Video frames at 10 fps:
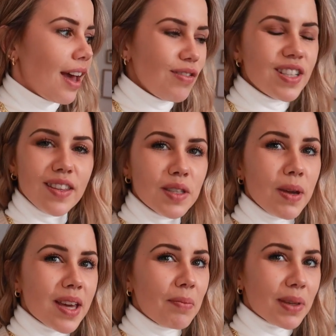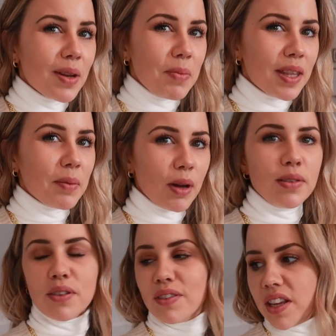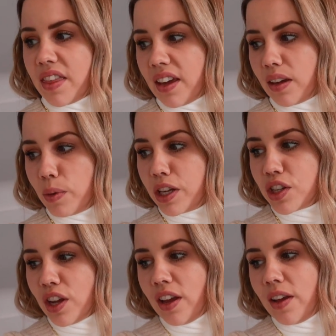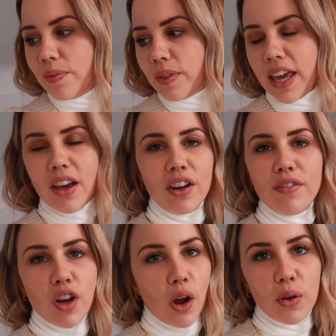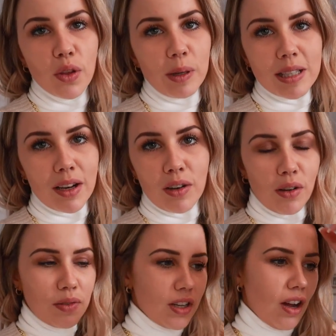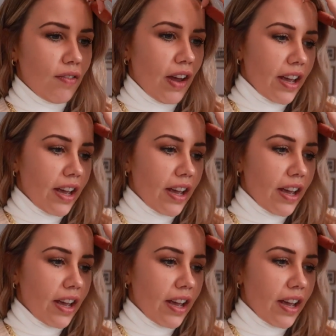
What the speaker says: every day this week I'm gonna be in the post office, I think, which they kind of know that we sell a lot of stuff.